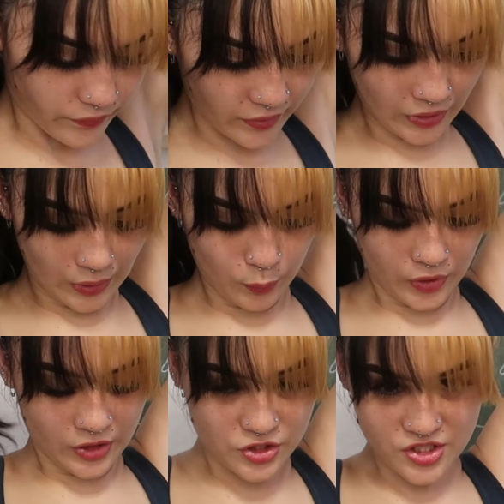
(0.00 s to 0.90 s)
And then I'm
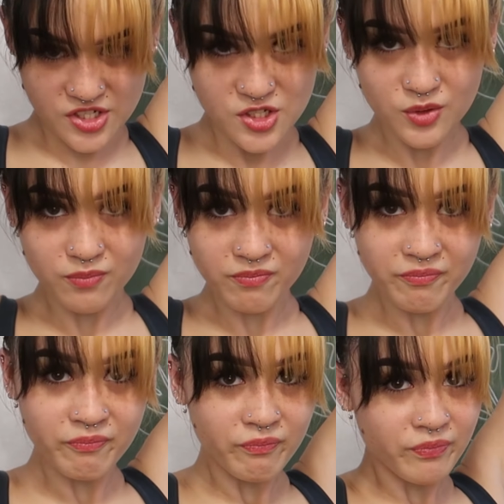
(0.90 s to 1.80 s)
gonna just
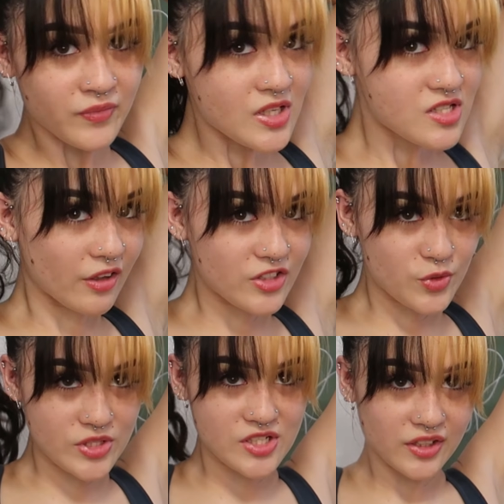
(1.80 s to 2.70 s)
start
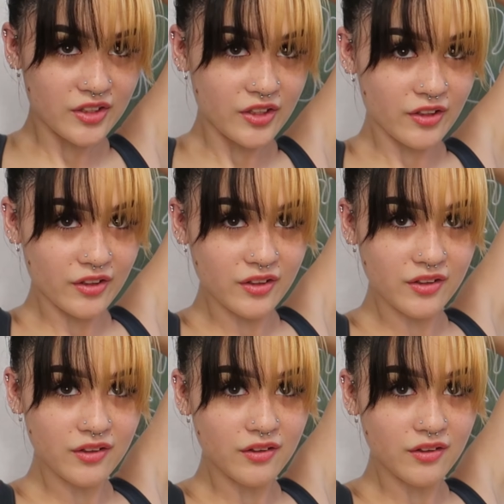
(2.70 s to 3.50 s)
twisting it here.